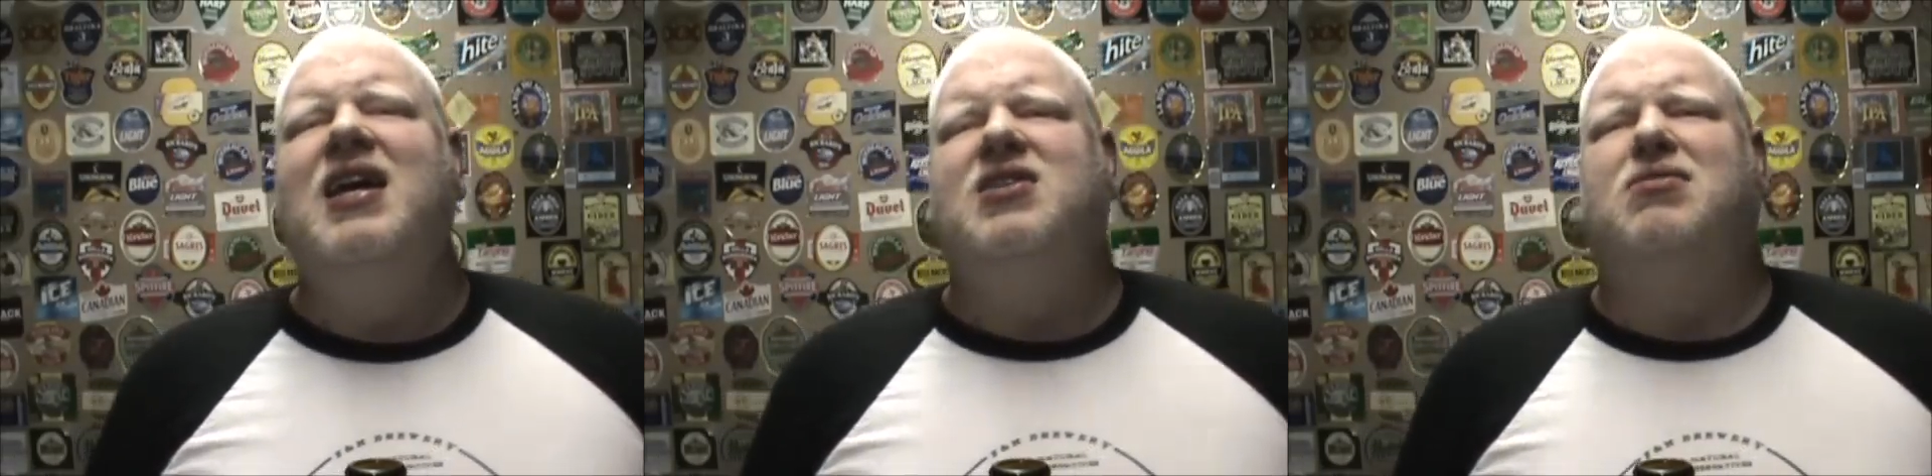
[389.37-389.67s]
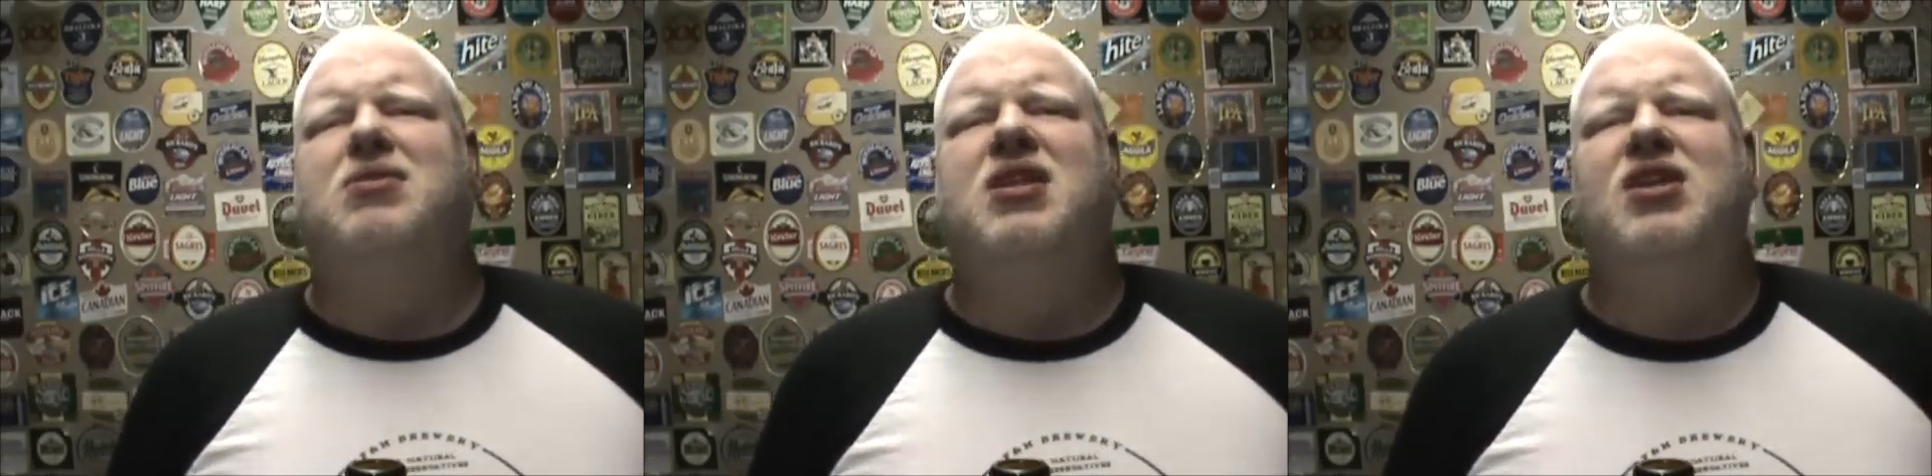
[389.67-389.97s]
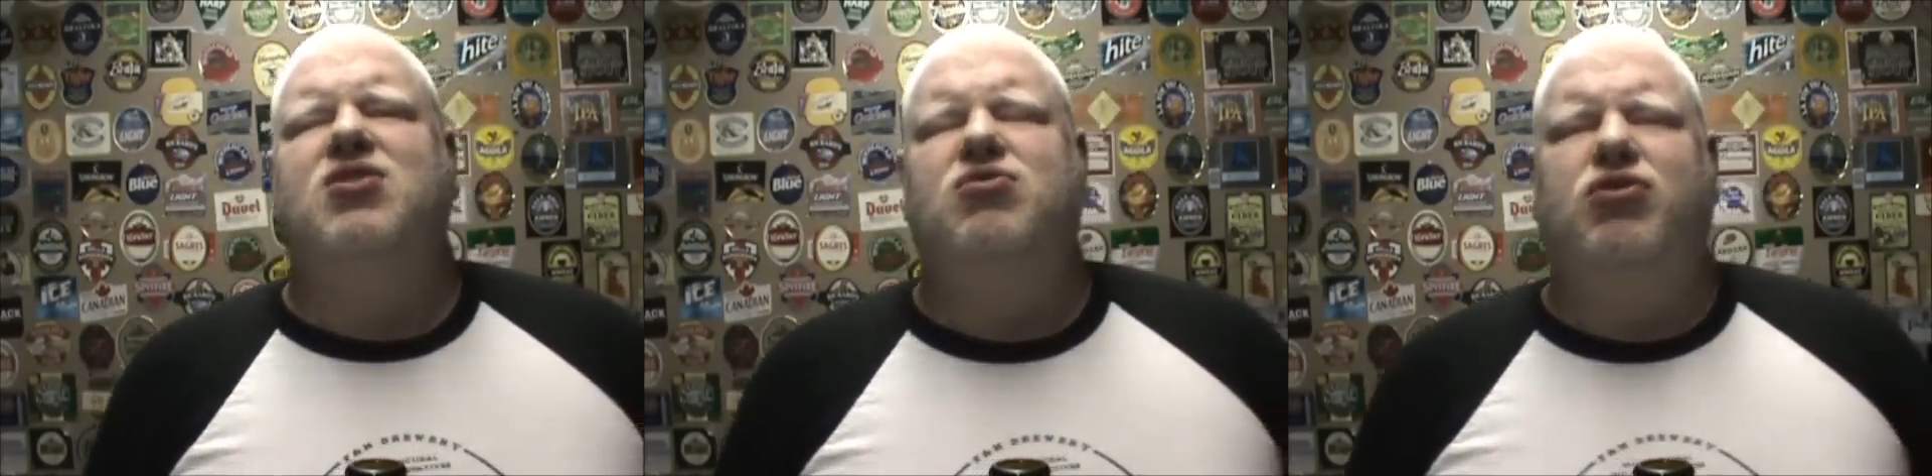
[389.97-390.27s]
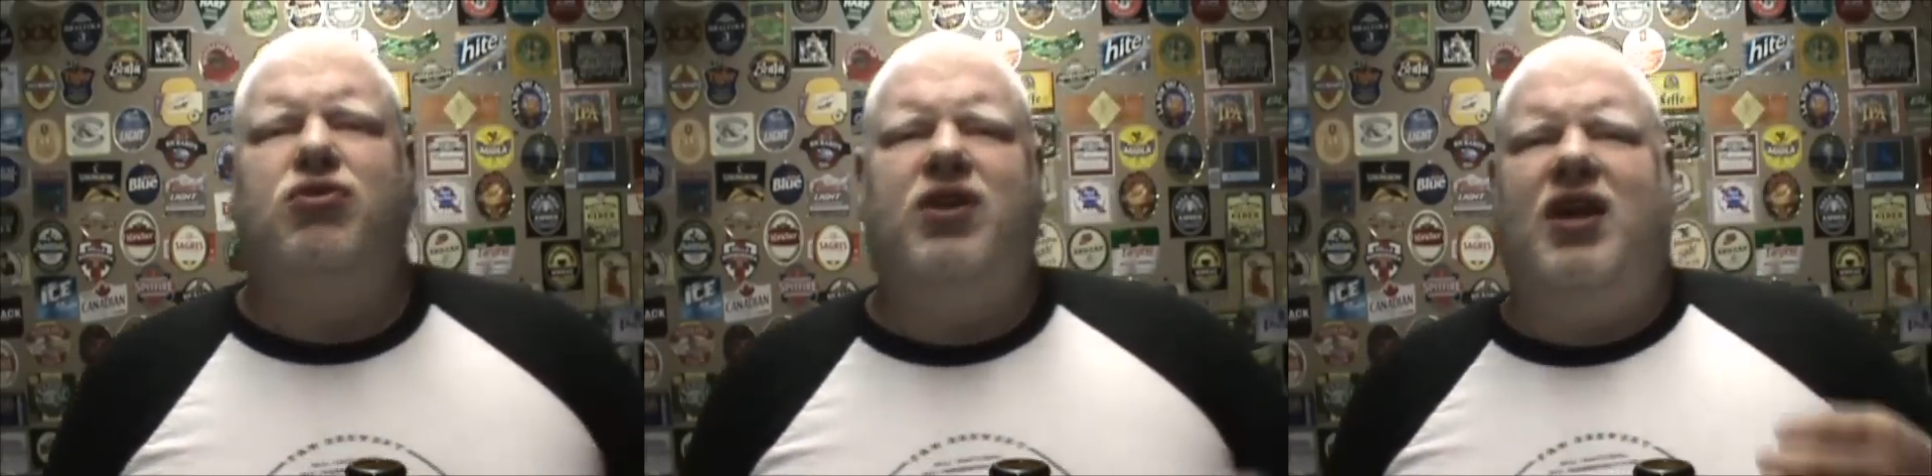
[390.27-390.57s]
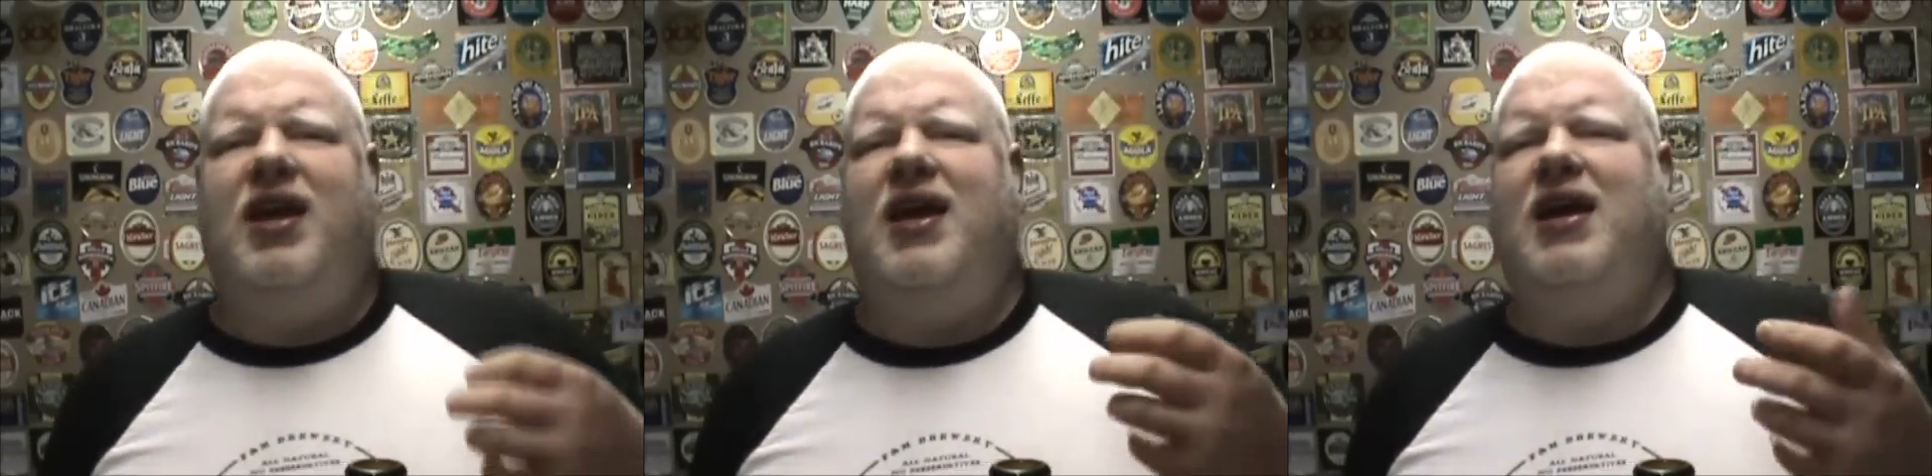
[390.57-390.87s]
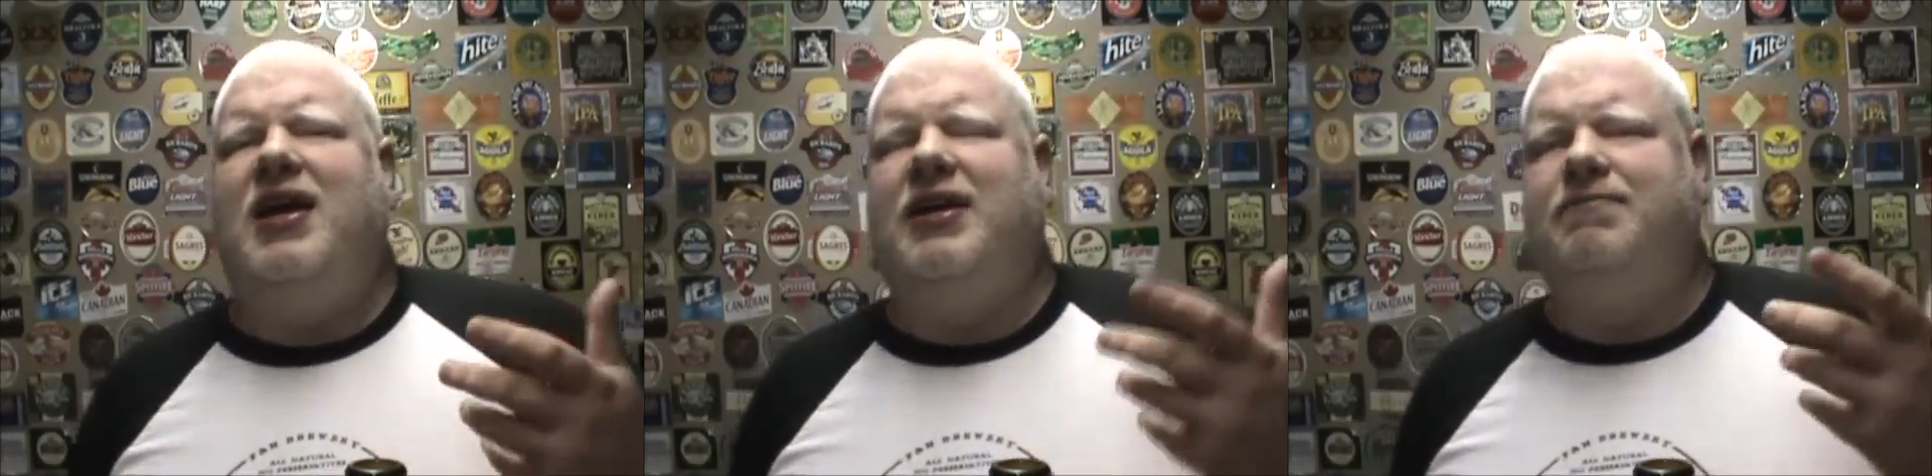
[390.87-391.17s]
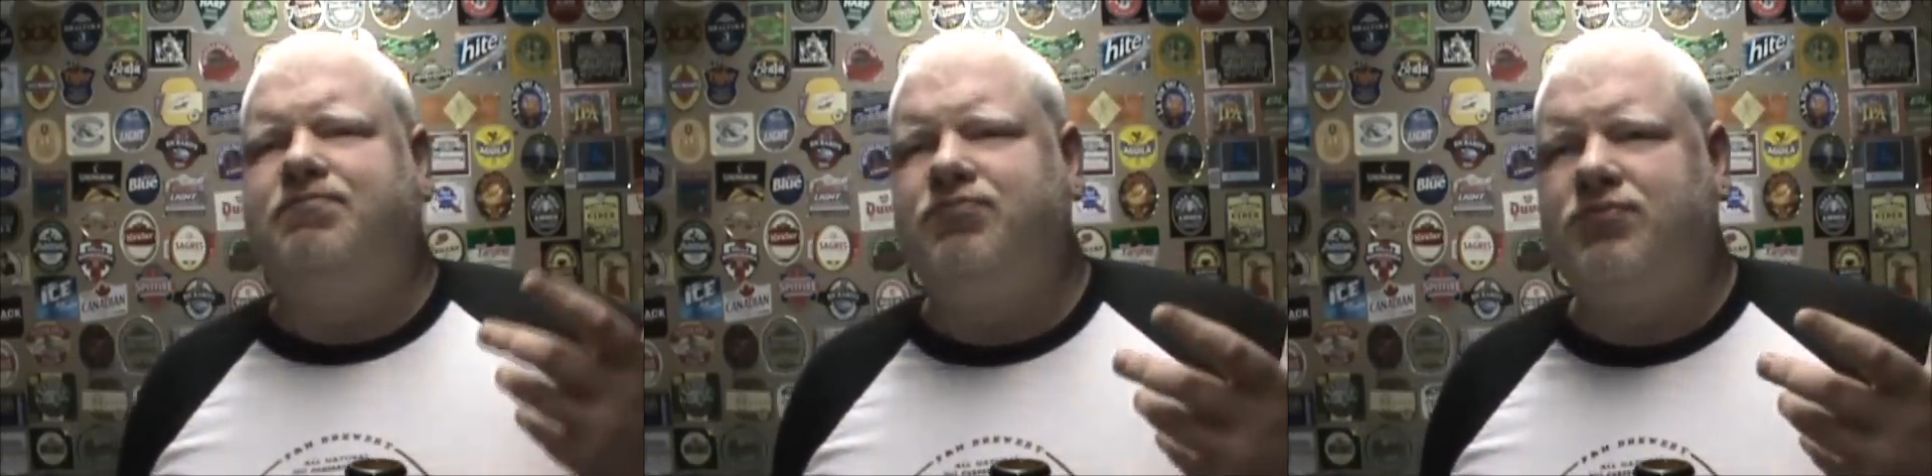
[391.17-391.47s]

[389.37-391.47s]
it's almost like you took a